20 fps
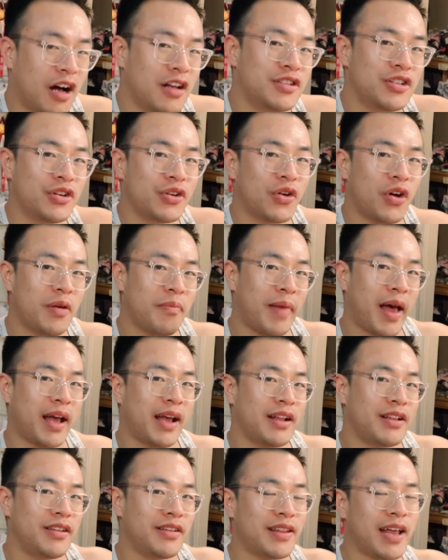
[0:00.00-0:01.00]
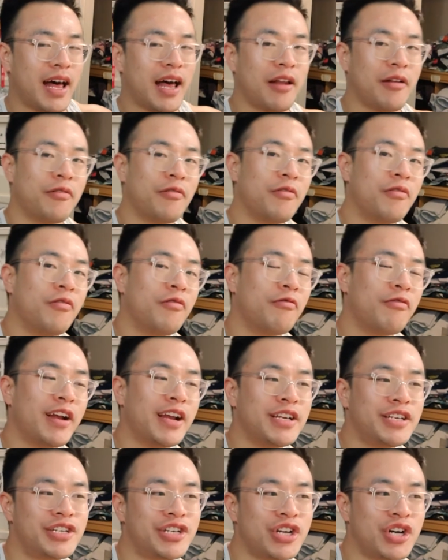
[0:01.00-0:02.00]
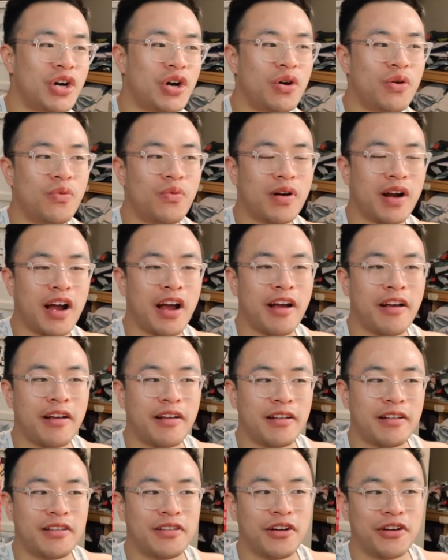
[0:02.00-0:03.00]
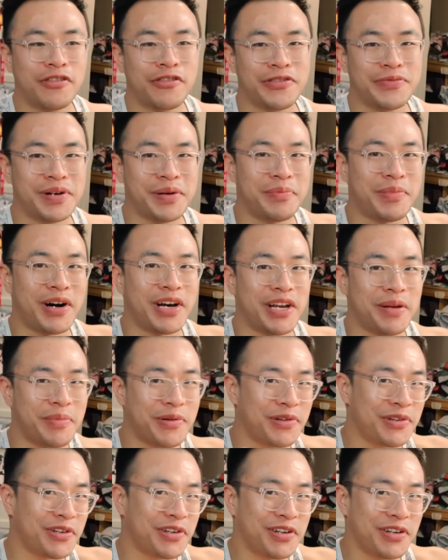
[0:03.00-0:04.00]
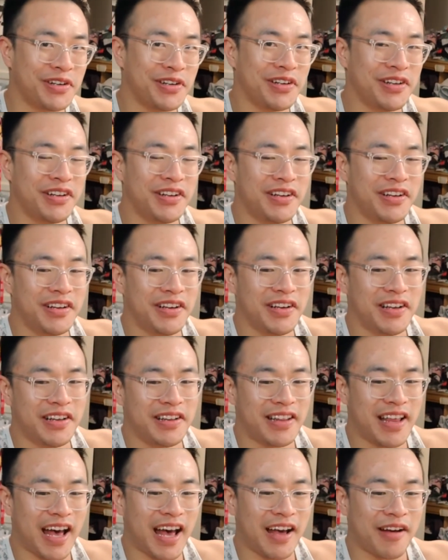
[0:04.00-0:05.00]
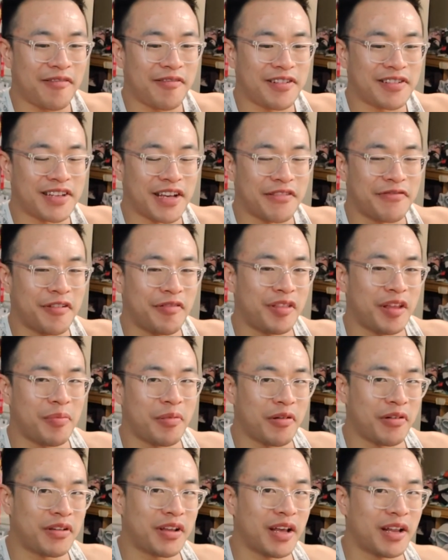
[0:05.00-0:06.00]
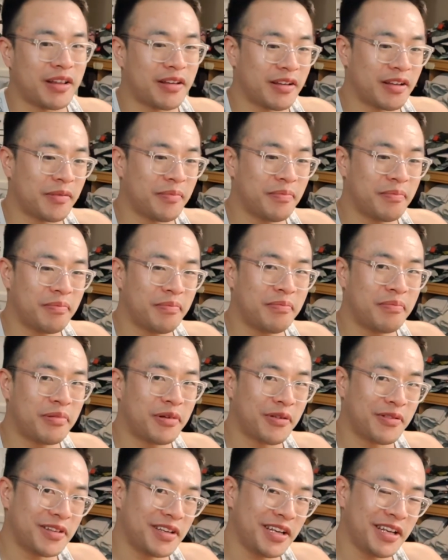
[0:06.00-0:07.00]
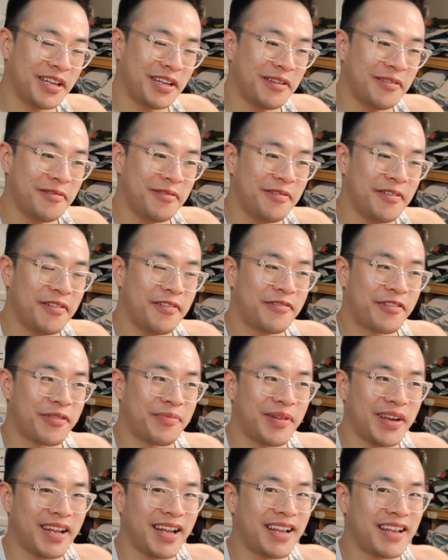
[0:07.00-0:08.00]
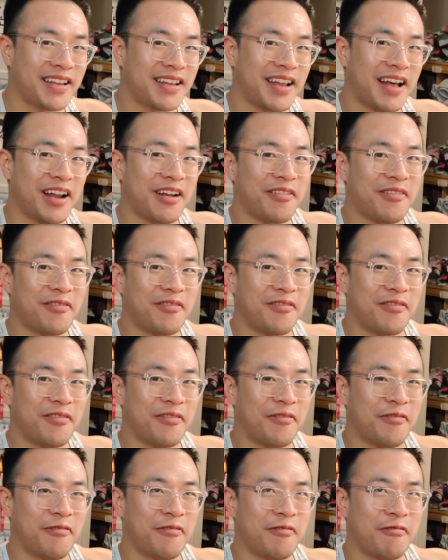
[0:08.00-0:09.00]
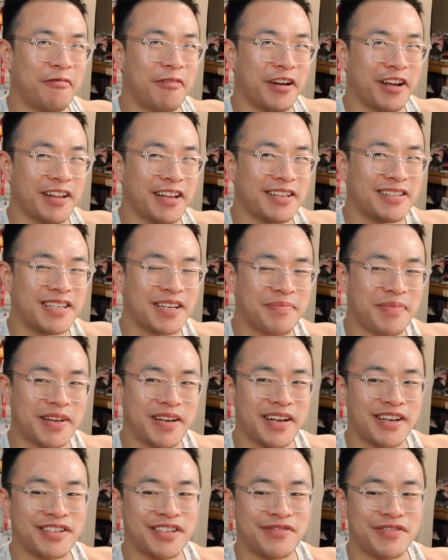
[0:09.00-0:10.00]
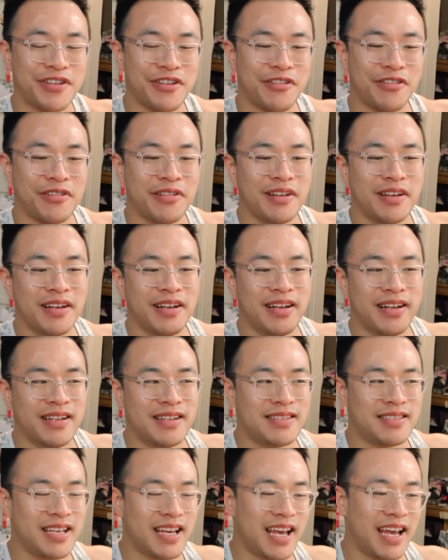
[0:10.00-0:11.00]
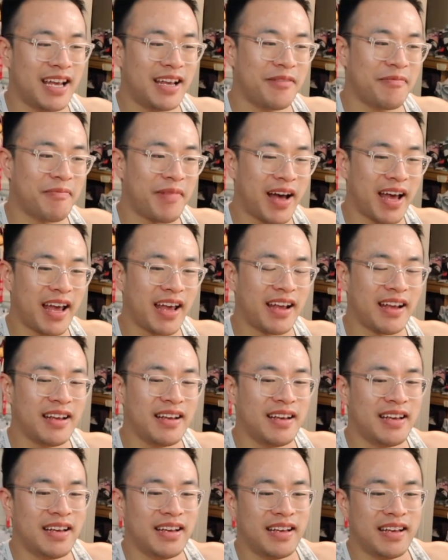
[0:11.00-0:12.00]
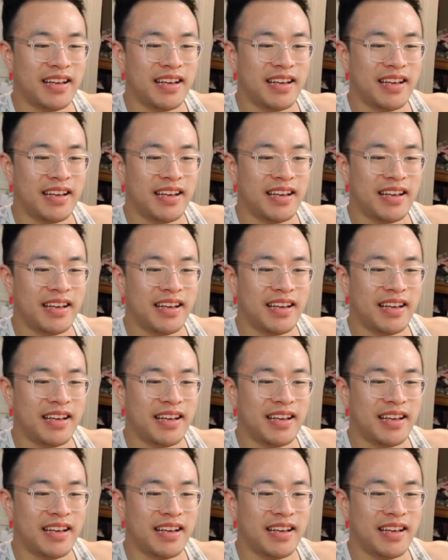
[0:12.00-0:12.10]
Also, going back into that ratio where I took from a bodybuilder that was like 50% protein, for me that's not realistic, because if you take my